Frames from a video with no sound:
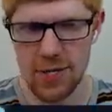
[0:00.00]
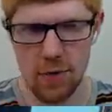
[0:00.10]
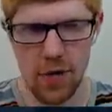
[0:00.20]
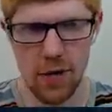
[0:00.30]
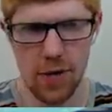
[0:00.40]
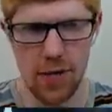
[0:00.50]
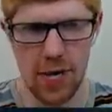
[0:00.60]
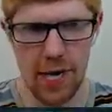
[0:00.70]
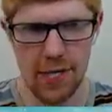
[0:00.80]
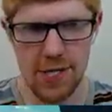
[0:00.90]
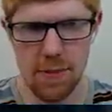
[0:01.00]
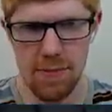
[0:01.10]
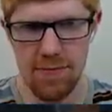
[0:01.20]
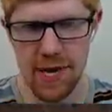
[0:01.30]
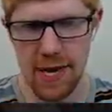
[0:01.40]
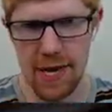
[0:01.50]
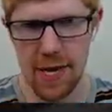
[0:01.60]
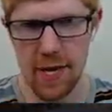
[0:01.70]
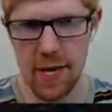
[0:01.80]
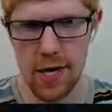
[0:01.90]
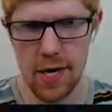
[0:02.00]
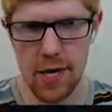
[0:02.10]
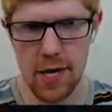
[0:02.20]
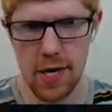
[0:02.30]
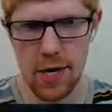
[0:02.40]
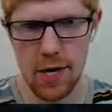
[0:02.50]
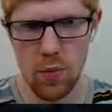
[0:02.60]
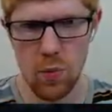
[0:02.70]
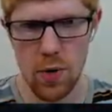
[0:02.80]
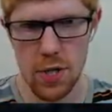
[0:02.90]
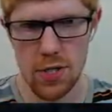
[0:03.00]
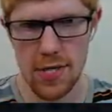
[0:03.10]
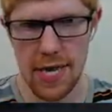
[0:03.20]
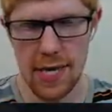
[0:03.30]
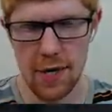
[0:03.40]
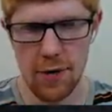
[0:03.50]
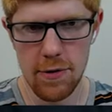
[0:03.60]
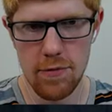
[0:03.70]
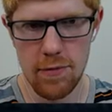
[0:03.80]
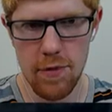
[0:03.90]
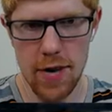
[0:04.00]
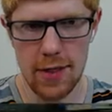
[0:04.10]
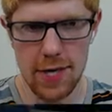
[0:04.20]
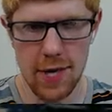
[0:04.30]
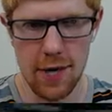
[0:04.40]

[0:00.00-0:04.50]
so we're going, and it's gonna be fine. Uh, we're not going right though.